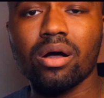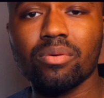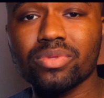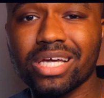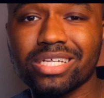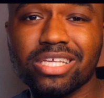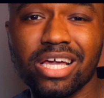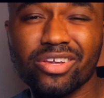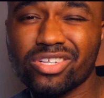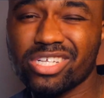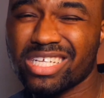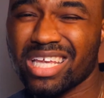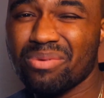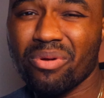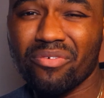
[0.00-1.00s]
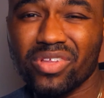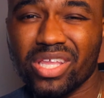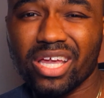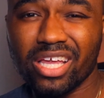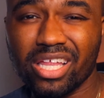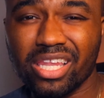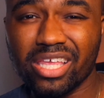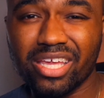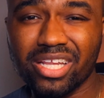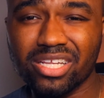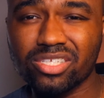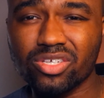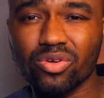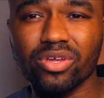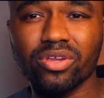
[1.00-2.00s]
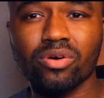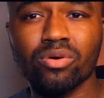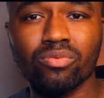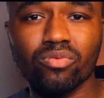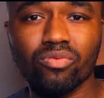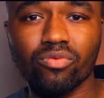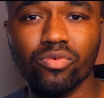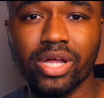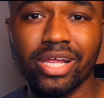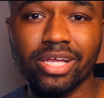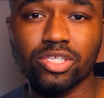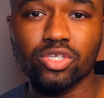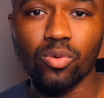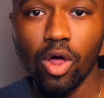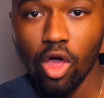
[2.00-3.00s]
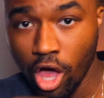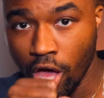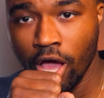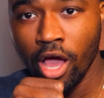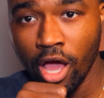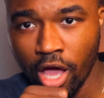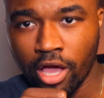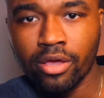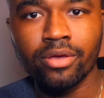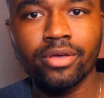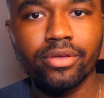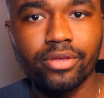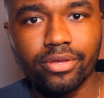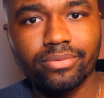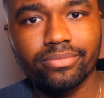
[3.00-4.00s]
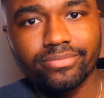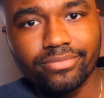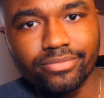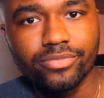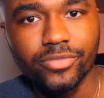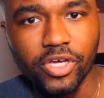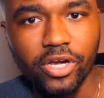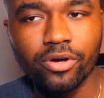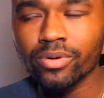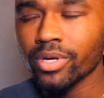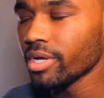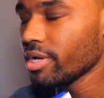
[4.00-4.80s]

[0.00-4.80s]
that's how you just keep everything clean so you don't run into it. You know.